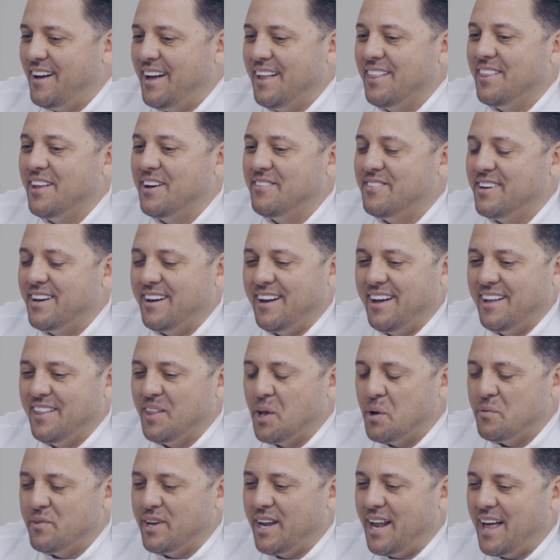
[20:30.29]
I
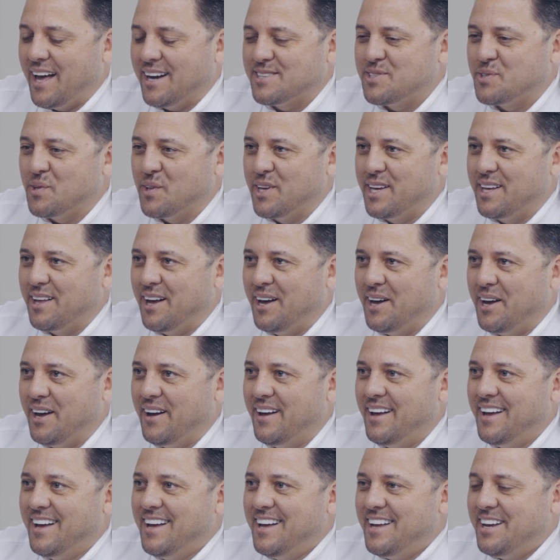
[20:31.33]
love it, actually.
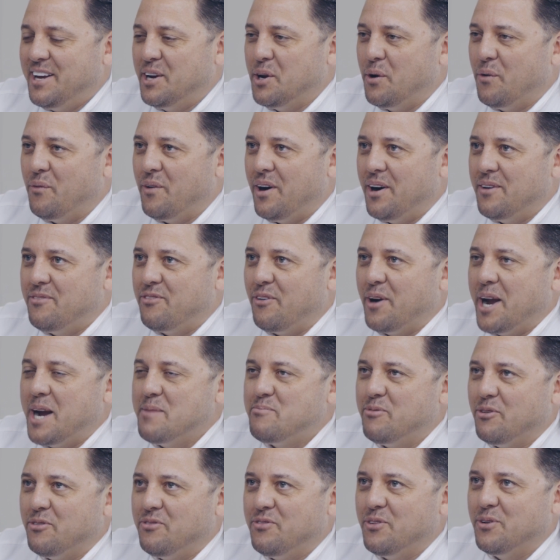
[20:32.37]
For
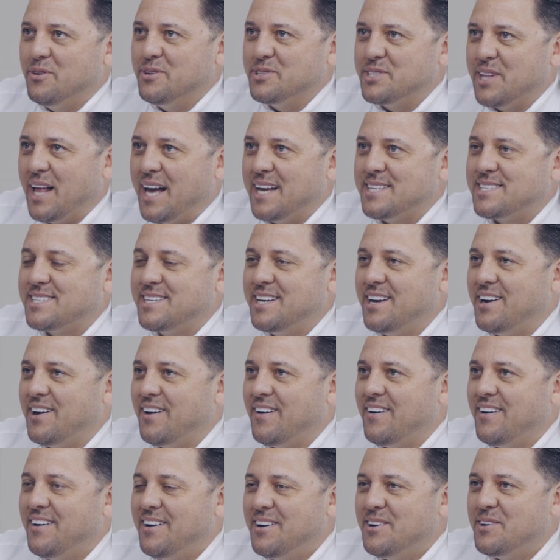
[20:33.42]
April Fool's last
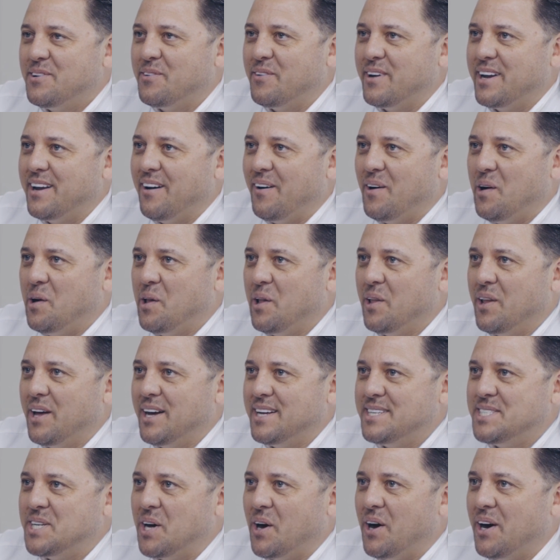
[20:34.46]
year, we
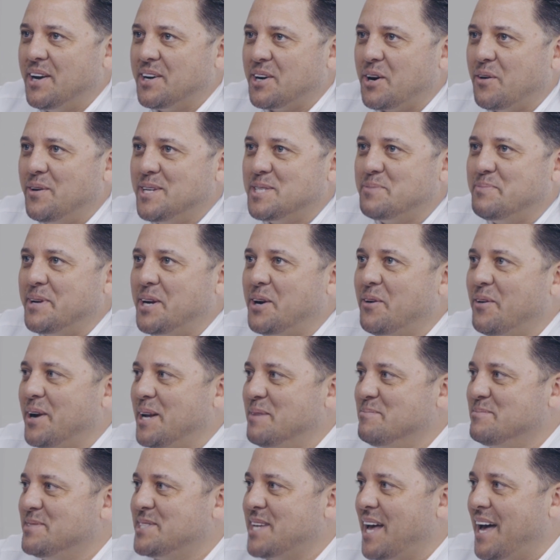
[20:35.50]
all donned Krispy
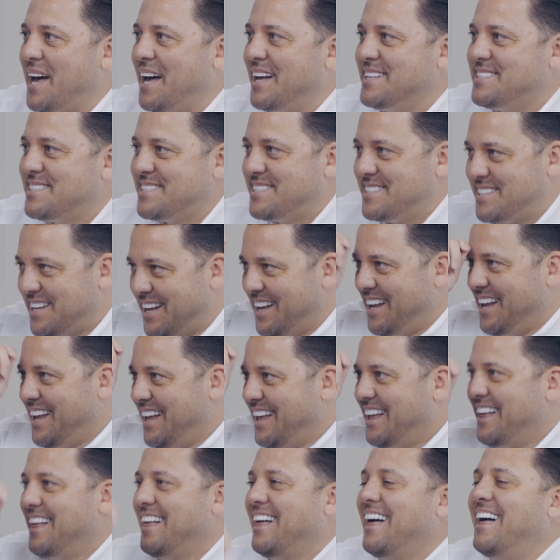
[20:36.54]
Kreme's hats
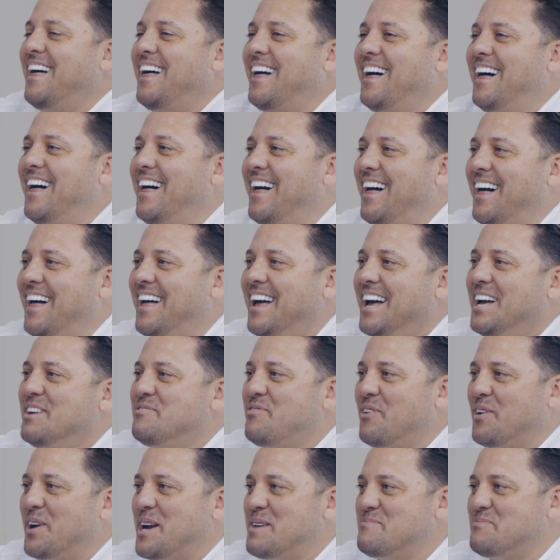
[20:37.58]

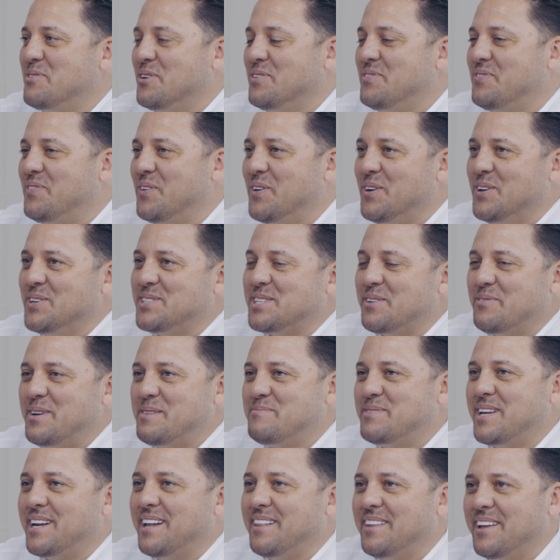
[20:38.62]
for April Fool's, and
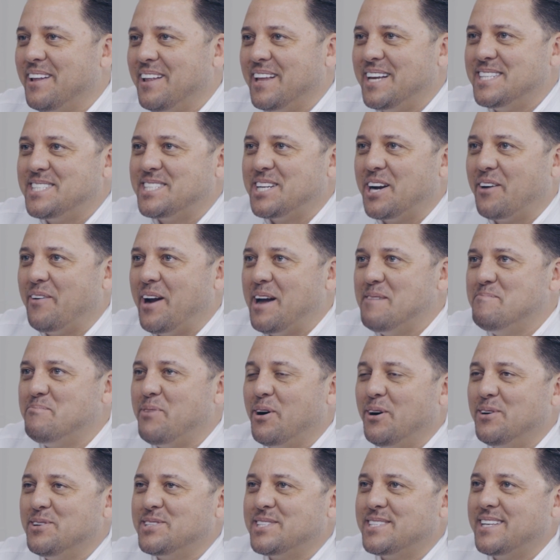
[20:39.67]
we did a little Instagram
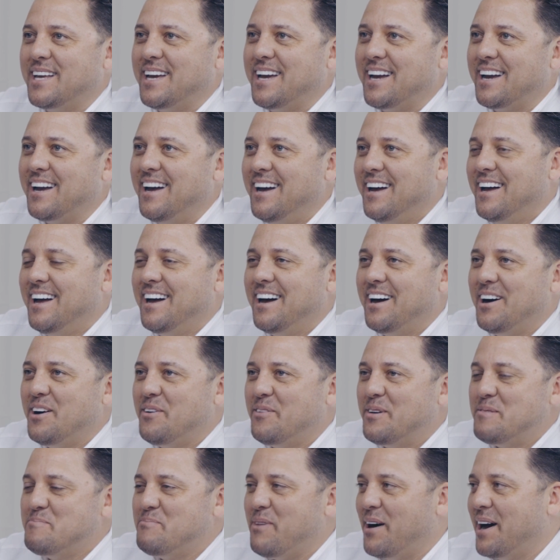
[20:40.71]
post saying,
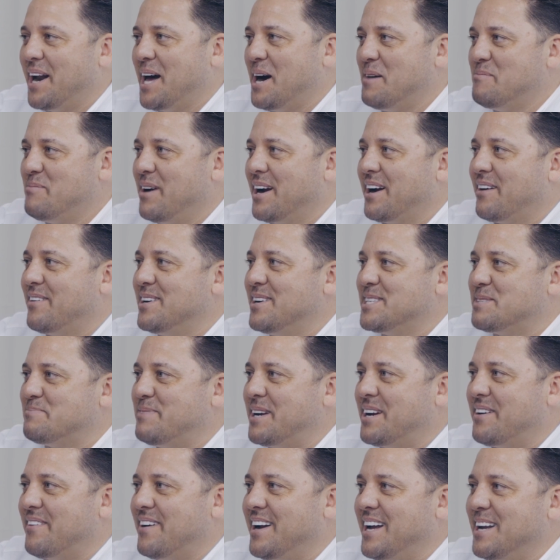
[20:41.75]
we're bought out by
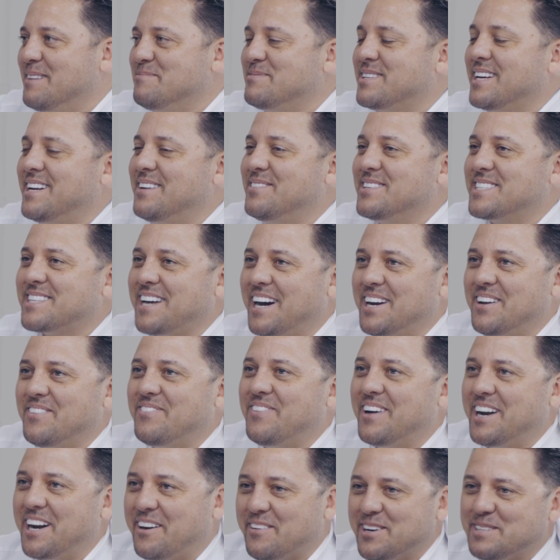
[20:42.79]
Krispy Kreme's, and it was kind of
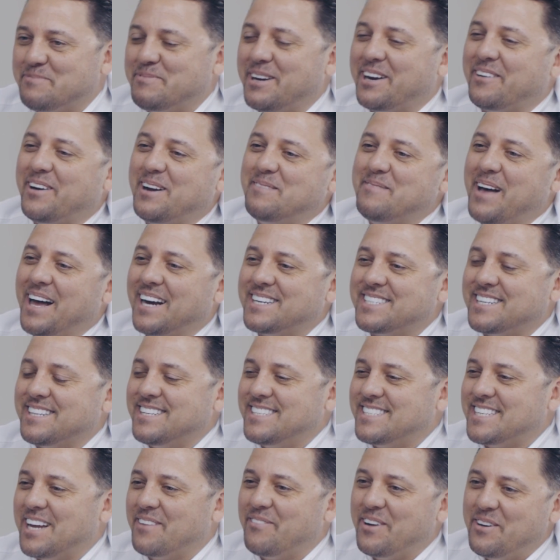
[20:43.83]
funny. Krispy Kreme actually
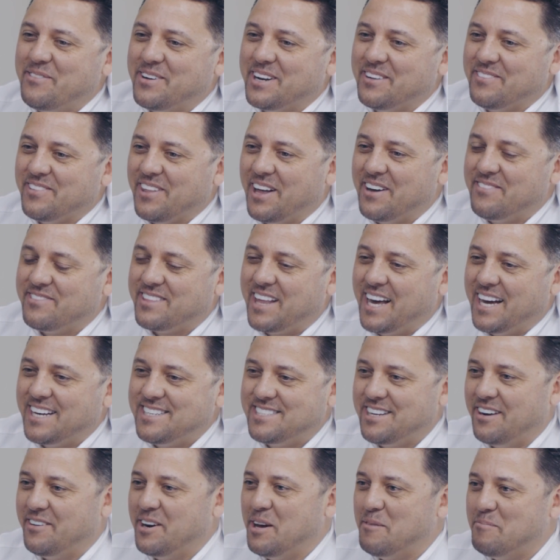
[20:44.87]
said, we would have loved that
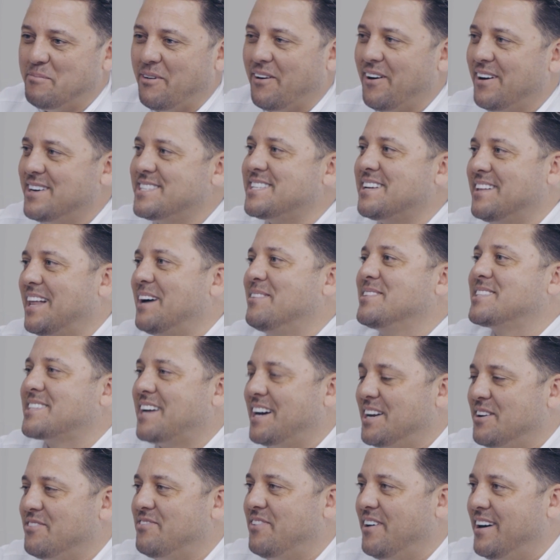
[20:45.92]
donut bar, so that was
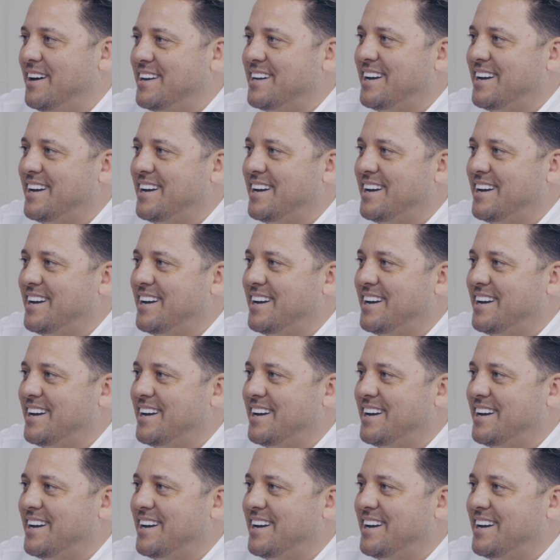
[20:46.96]
kind of fun.